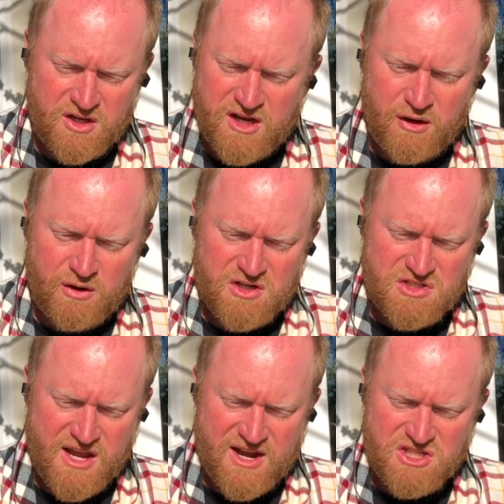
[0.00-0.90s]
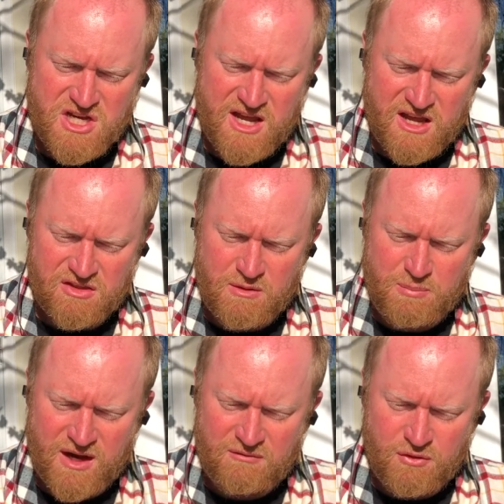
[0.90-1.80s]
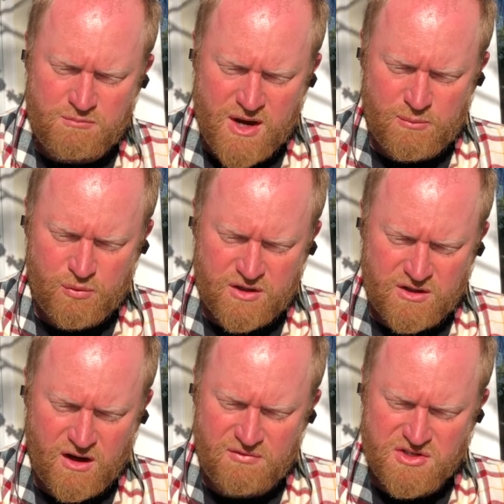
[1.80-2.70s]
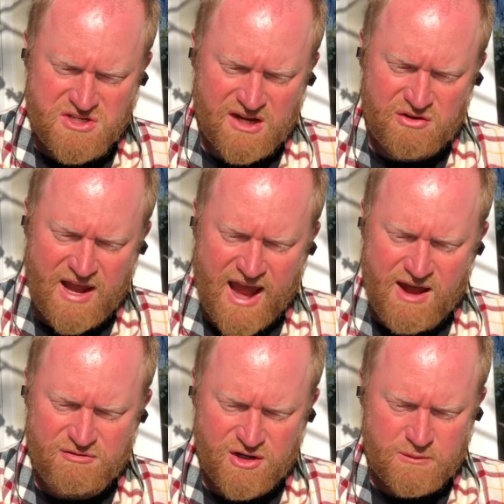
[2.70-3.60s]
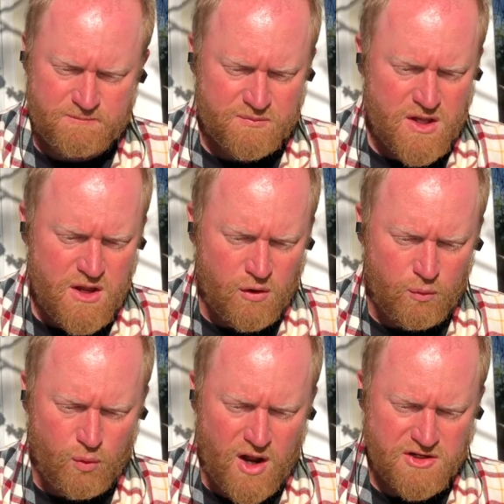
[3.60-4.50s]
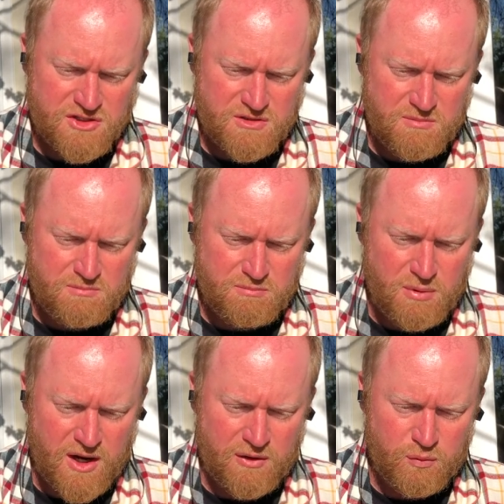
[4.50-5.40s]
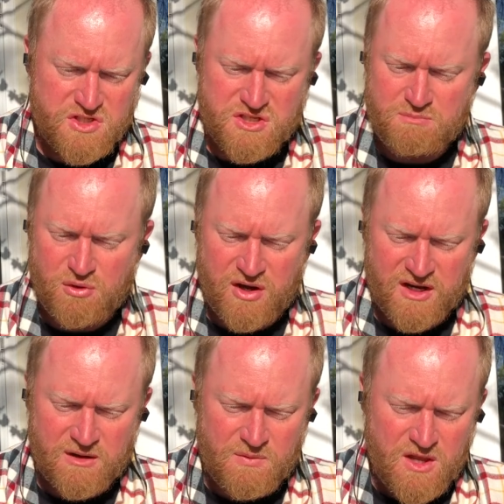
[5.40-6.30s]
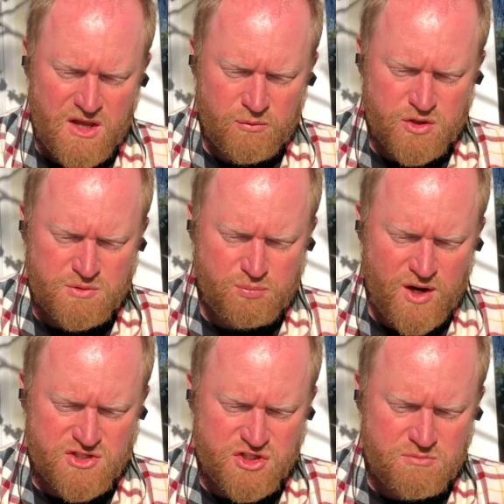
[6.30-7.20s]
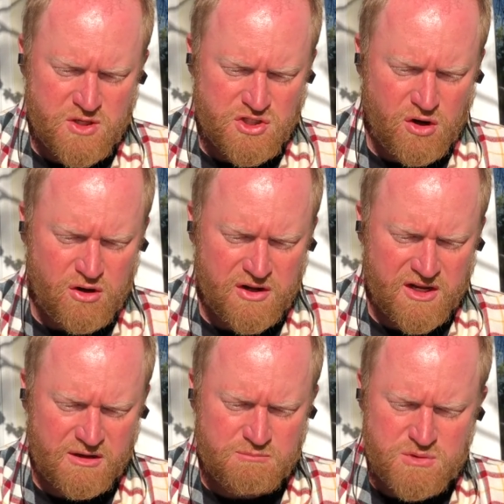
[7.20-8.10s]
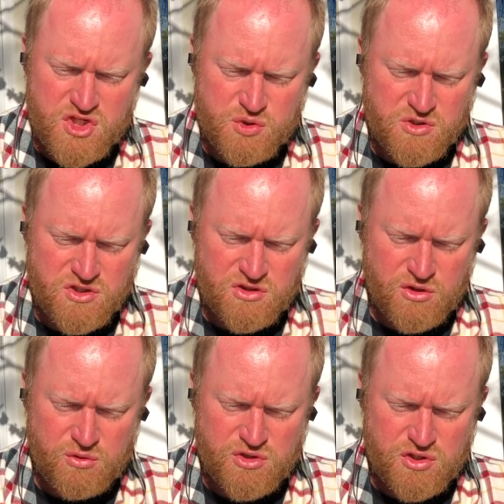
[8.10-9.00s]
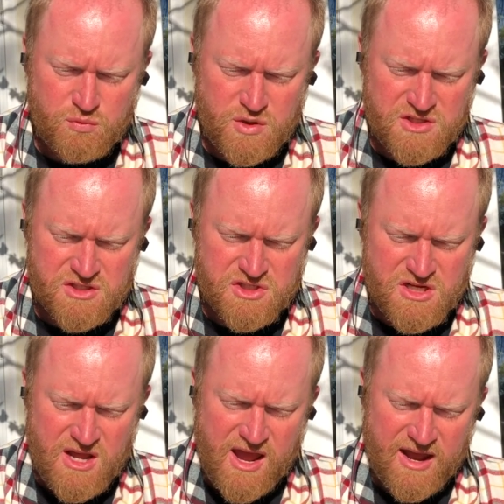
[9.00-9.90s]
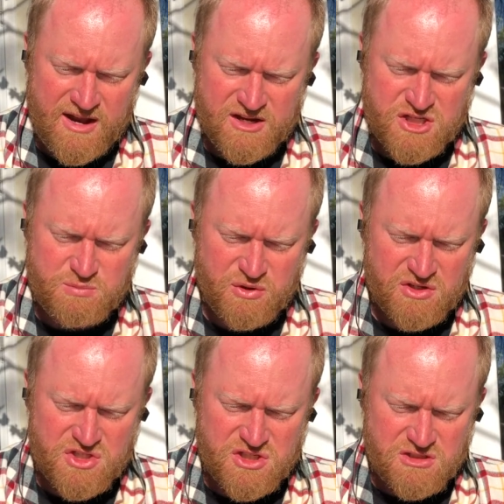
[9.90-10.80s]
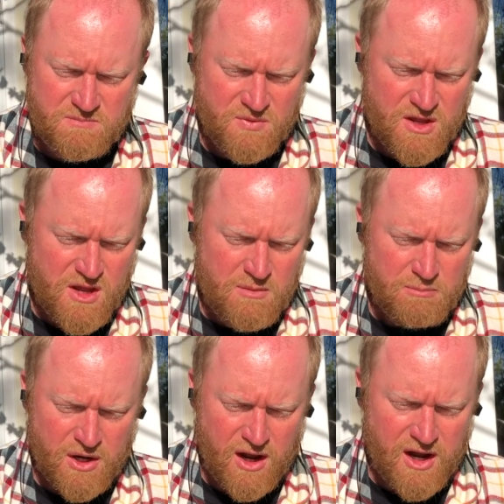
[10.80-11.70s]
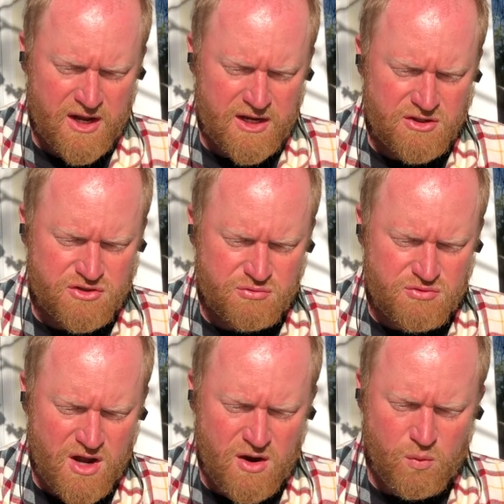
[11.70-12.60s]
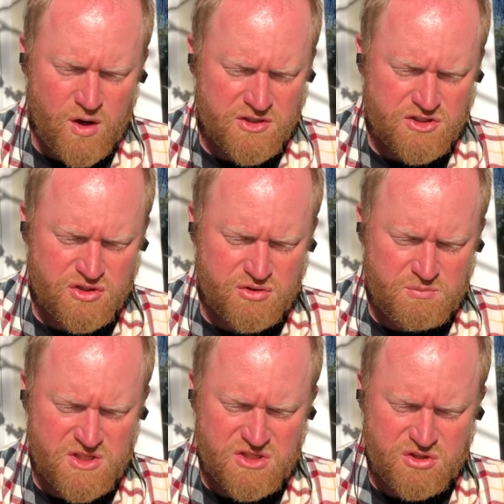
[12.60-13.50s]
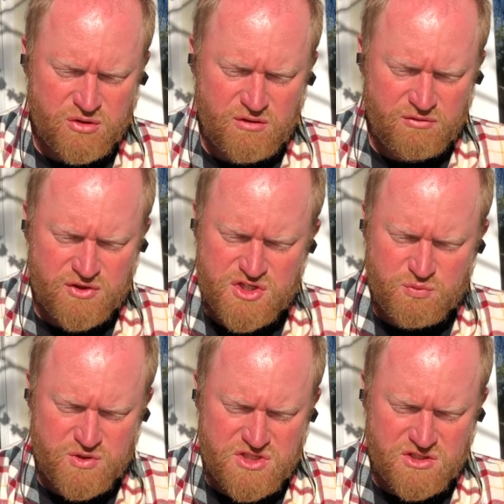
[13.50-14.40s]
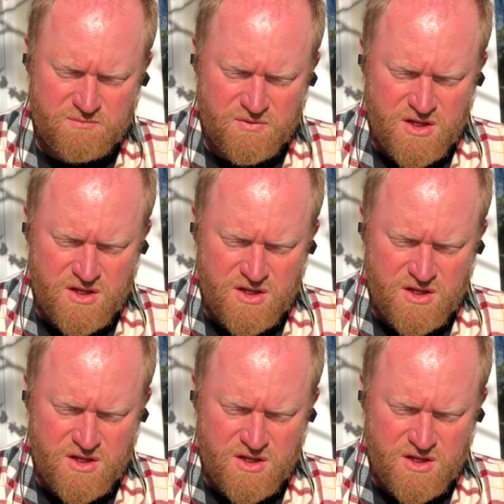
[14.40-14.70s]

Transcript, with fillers: it carries at its head the painful memory of the deadly havoc wrought by recent plague, which brought so much heartache and misery to those who witnessed and had experienced it. But I do not want you to be deterred for this reason